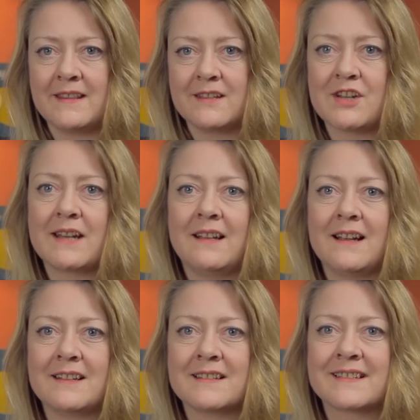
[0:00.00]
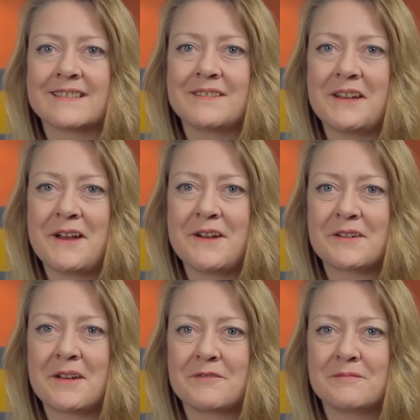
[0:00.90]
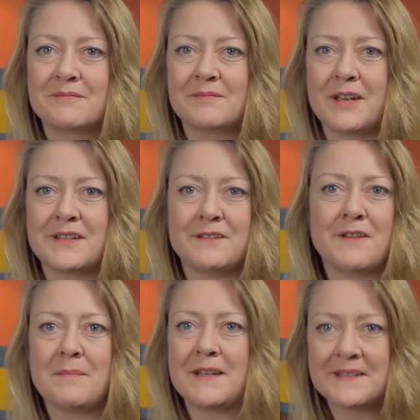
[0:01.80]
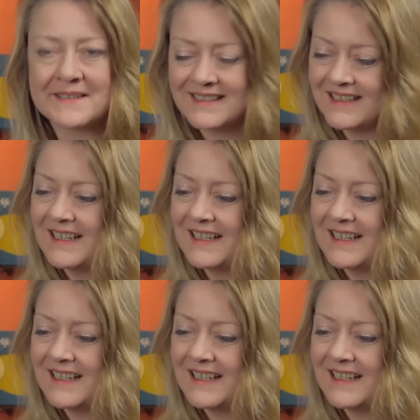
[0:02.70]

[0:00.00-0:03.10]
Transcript: in the Channel Islands, come from Guernsey families,